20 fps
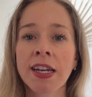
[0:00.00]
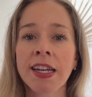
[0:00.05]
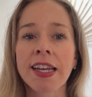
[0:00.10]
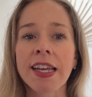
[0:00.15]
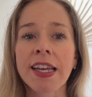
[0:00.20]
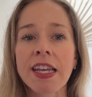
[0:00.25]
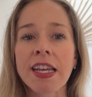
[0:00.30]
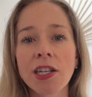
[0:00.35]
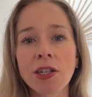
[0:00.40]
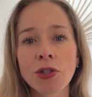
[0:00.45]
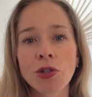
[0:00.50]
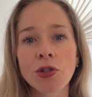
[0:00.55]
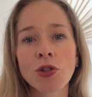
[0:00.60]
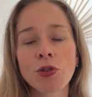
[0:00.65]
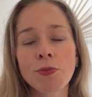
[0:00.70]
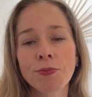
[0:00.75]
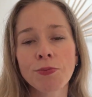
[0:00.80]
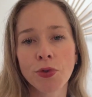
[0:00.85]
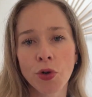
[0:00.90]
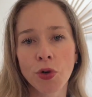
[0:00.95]

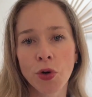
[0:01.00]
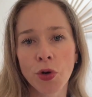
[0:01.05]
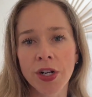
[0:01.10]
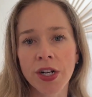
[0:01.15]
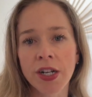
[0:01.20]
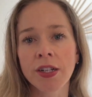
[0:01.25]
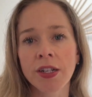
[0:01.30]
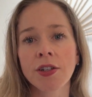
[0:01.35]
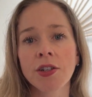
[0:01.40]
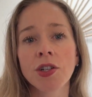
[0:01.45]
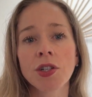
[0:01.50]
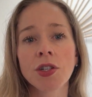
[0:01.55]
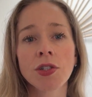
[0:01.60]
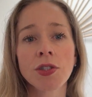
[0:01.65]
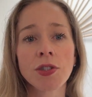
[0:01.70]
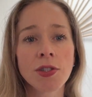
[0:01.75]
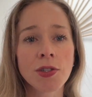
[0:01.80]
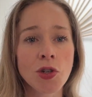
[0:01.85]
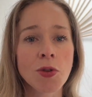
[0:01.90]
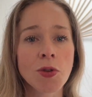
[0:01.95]
into broader
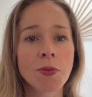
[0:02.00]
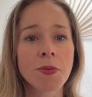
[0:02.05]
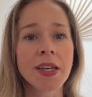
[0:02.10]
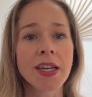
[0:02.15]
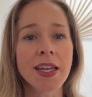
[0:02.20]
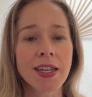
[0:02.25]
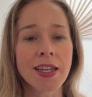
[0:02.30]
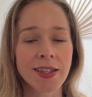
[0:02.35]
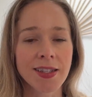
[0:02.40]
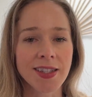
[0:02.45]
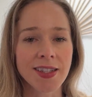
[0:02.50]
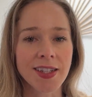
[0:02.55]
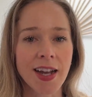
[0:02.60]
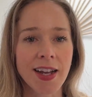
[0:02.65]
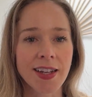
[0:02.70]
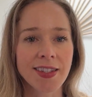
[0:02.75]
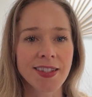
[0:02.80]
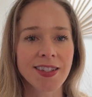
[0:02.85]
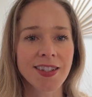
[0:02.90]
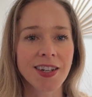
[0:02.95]
consumer
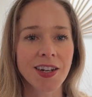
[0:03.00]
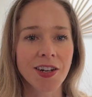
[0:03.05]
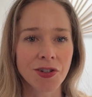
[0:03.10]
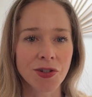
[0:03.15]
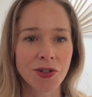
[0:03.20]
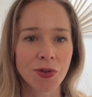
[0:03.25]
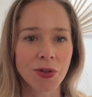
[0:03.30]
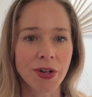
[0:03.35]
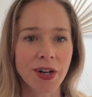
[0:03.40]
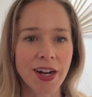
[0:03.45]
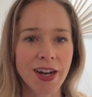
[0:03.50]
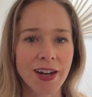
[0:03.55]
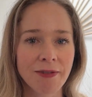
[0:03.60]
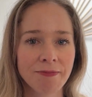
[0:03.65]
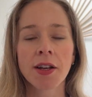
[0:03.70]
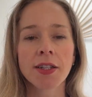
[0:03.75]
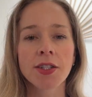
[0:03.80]
insights territory.